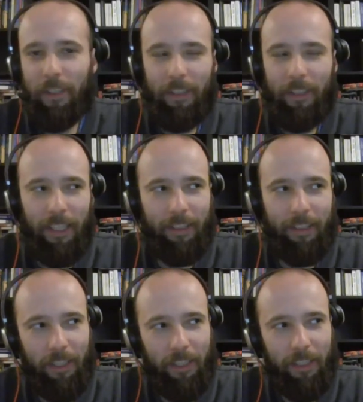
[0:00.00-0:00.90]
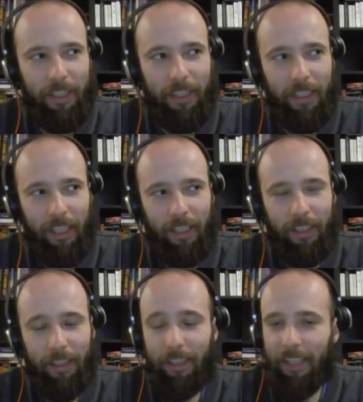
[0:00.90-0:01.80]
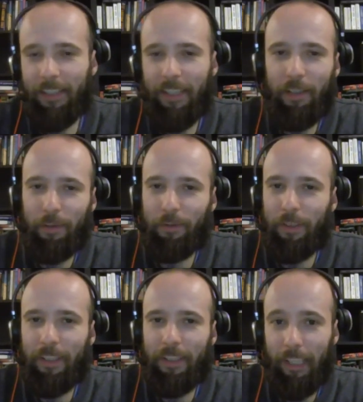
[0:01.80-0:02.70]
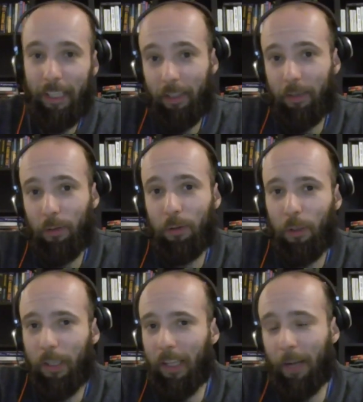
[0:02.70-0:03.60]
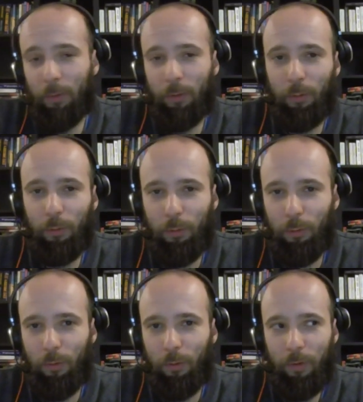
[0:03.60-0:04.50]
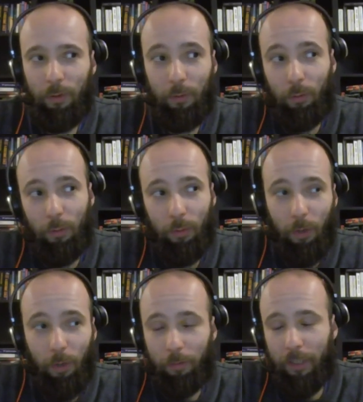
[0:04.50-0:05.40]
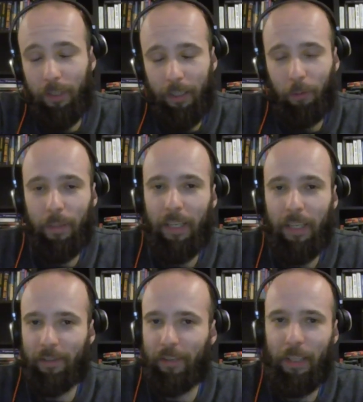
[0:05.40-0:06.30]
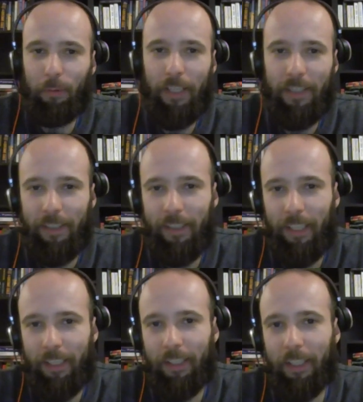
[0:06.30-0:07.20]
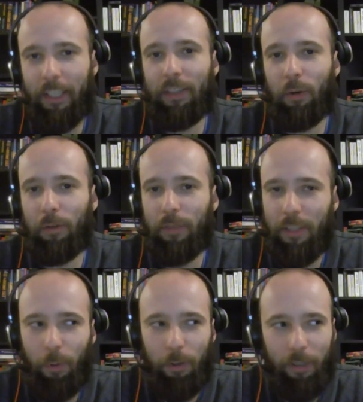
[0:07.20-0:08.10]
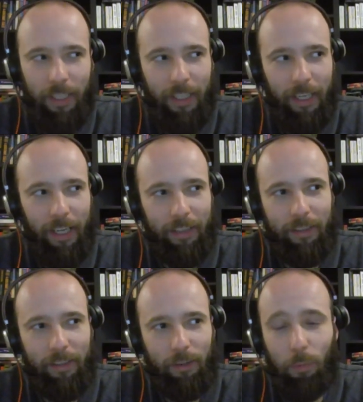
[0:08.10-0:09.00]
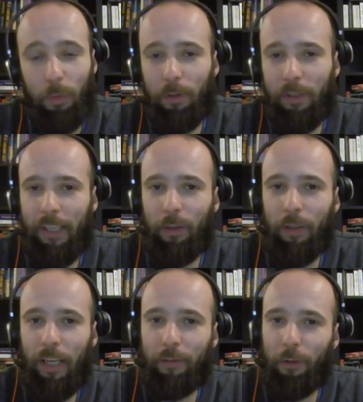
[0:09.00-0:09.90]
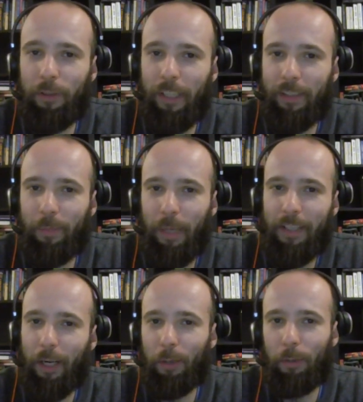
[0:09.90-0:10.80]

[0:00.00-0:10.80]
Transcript: definitely. And actually, Ilya last year defeated like no, knocked out two of the best featherweights in the history of the sport. And to be honest, I thought that Max